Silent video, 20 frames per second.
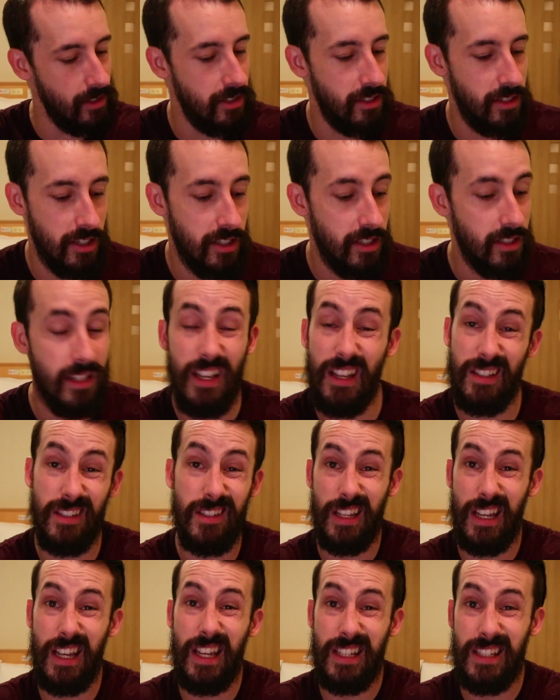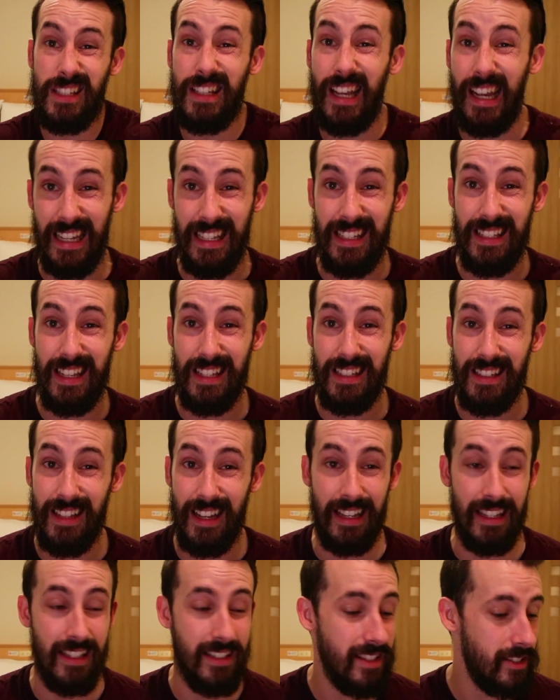it's nice, it's
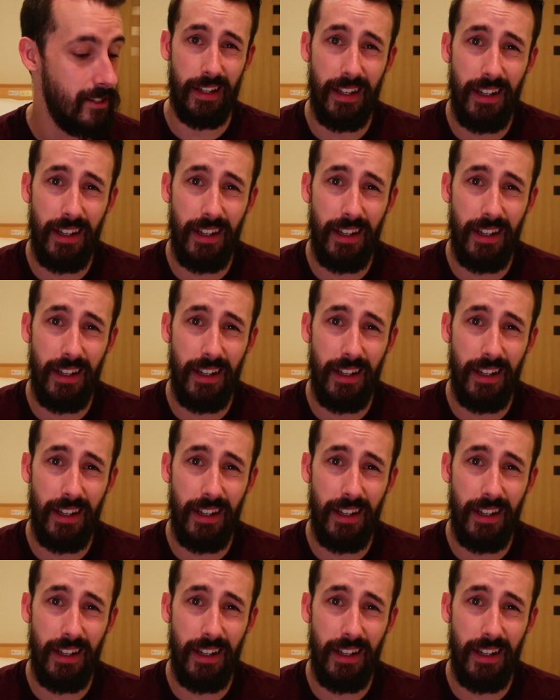nice.